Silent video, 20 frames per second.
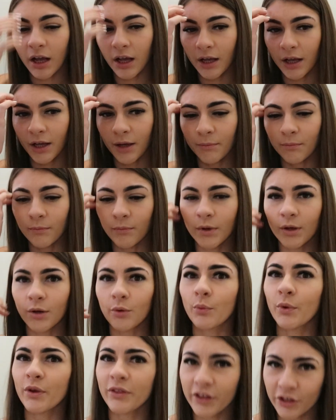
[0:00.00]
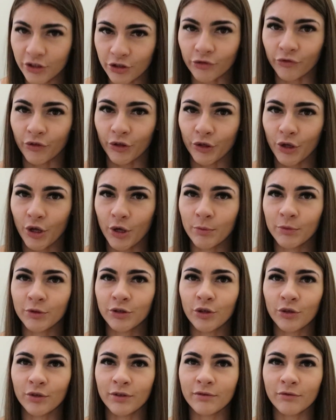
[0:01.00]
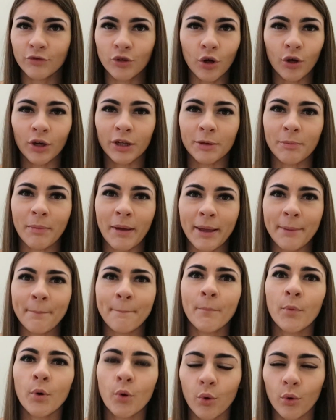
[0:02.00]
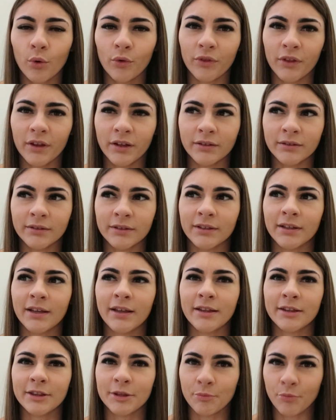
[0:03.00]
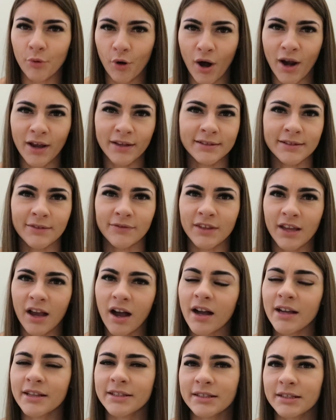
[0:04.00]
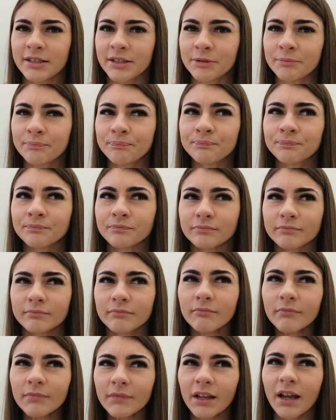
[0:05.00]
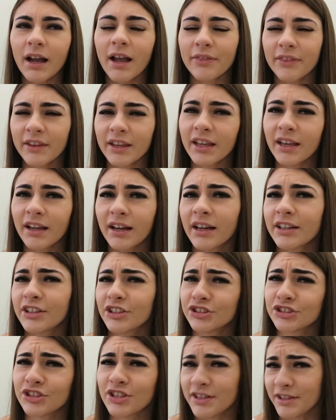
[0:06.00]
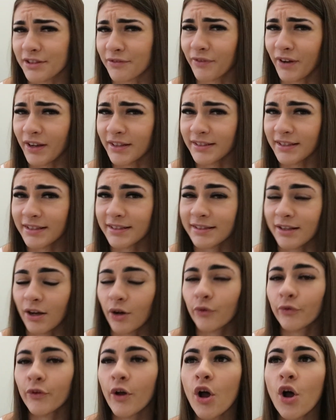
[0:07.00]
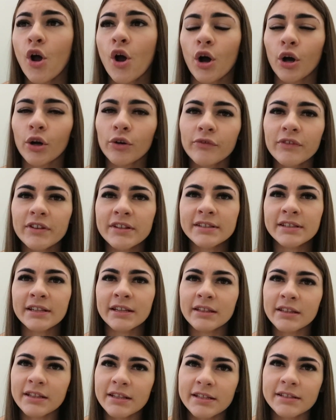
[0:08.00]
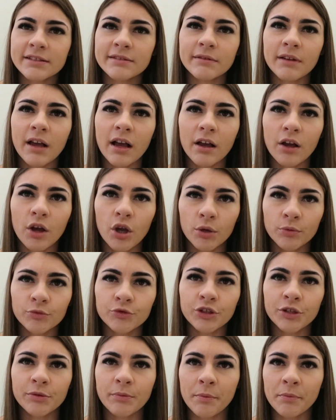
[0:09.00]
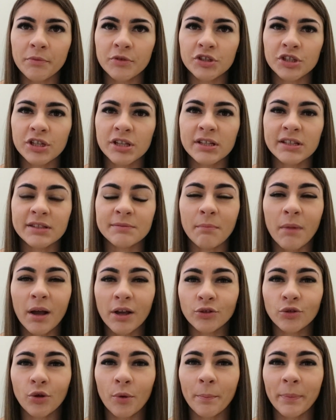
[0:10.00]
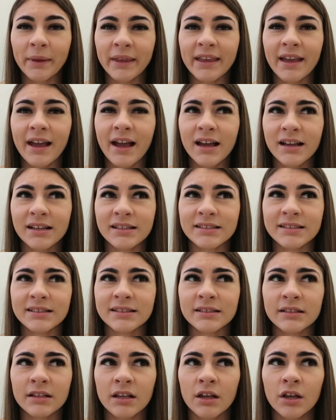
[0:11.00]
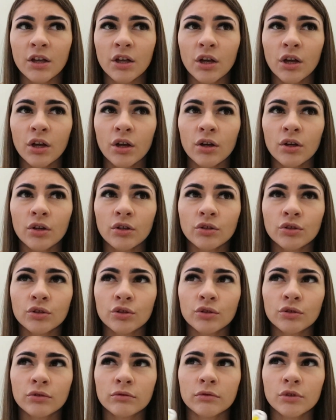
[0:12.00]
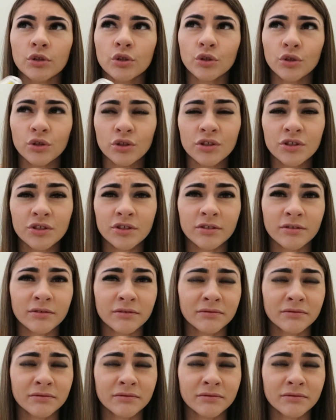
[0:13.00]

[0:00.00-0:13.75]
um, within your own home, and you're not going to pay more than the price of the item. I think it kind of justifies itself. Obviously these home treatment machines might not be as good